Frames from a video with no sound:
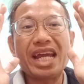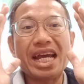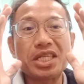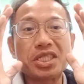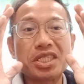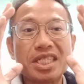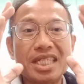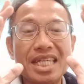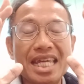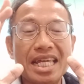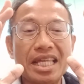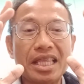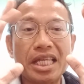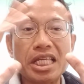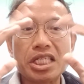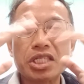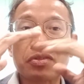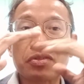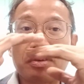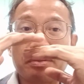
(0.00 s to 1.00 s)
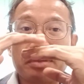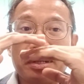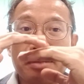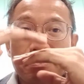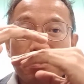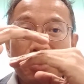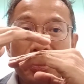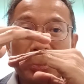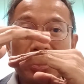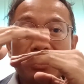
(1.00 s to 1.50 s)
seeing this from the
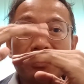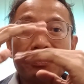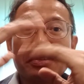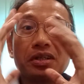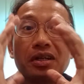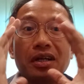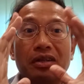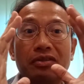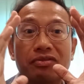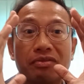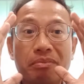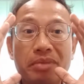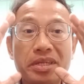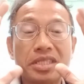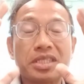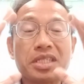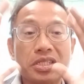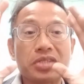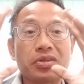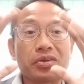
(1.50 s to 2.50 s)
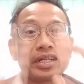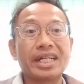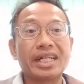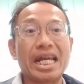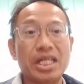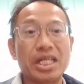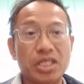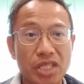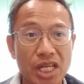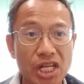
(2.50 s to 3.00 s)
point of view of business
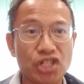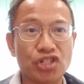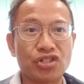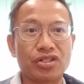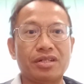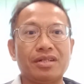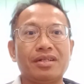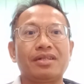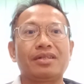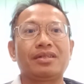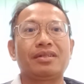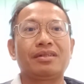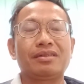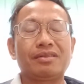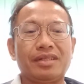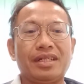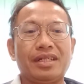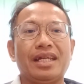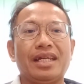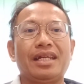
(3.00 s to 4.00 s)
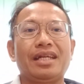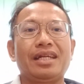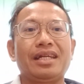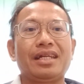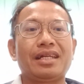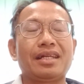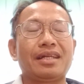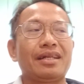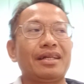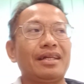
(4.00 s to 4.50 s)
organization. Okay,
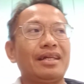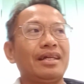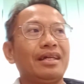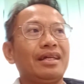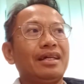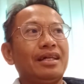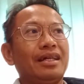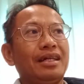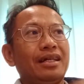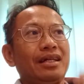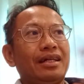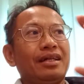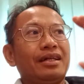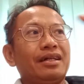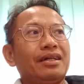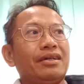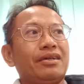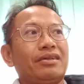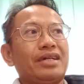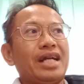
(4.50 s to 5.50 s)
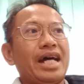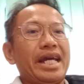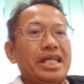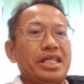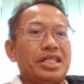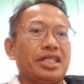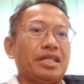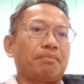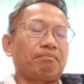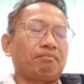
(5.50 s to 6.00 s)

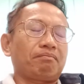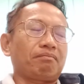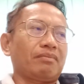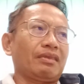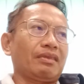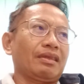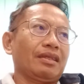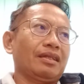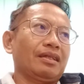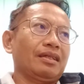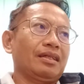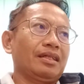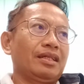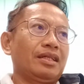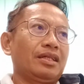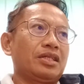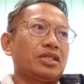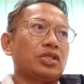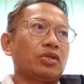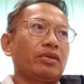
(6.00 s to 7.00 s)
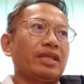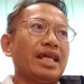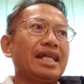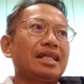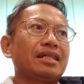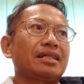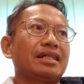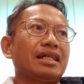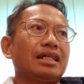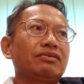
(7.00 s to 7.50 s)
right. So
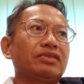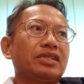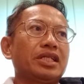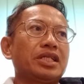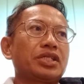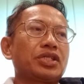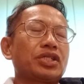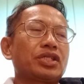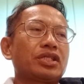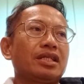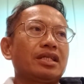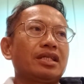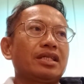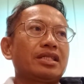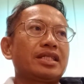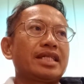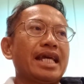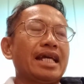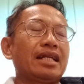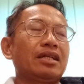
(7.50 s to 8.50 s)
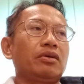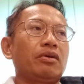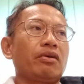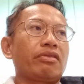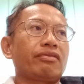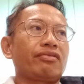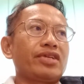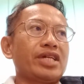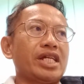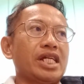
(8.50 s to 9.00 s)
that covers
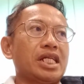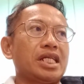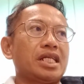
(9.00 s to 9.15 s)
CLO3.